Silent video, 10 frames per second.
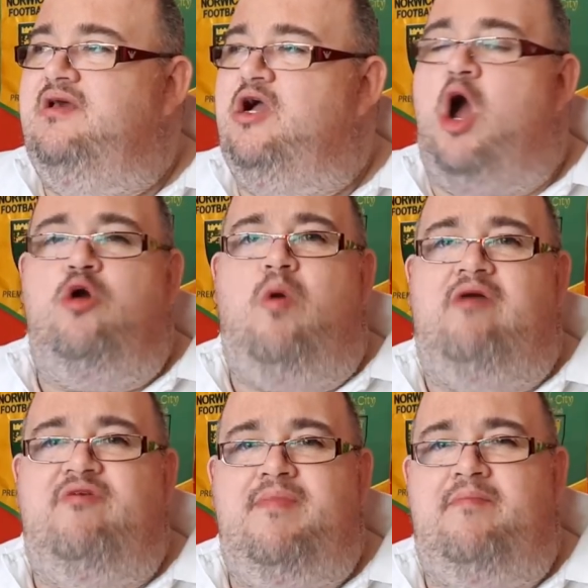I can't
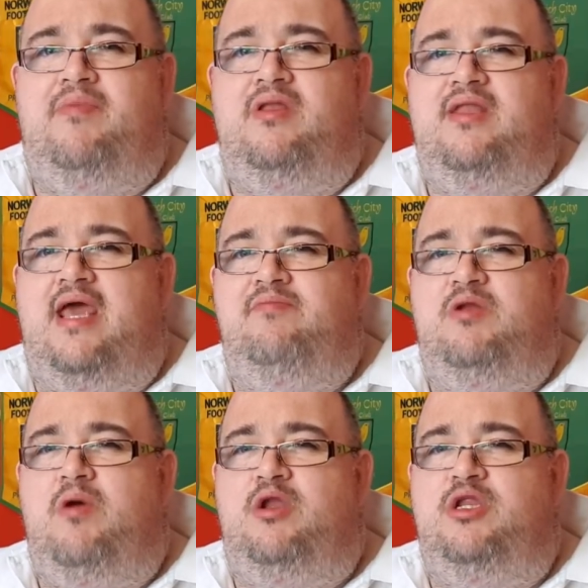quite remember the name
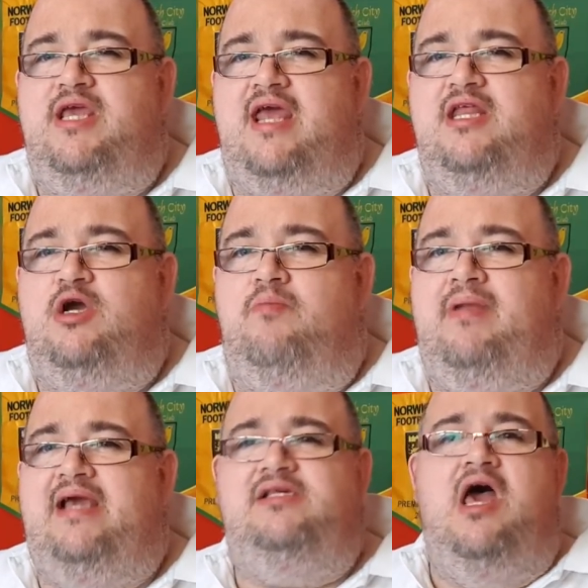of the one on the Yateley
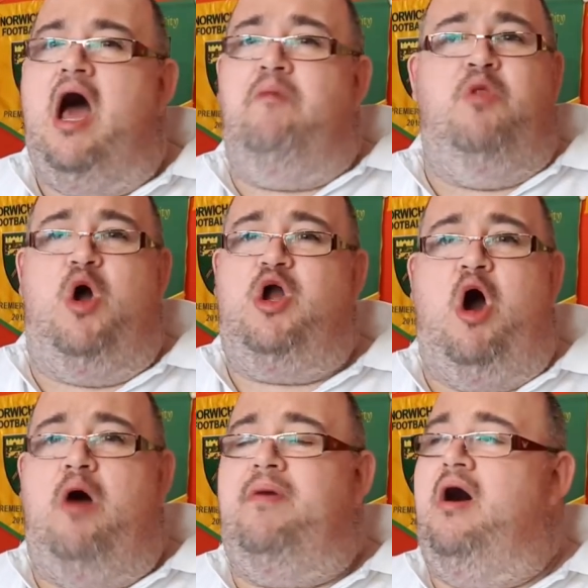complex. I'm not a
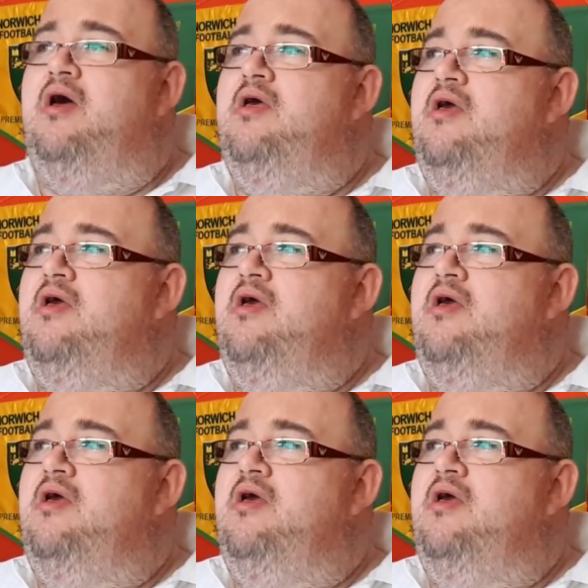carper.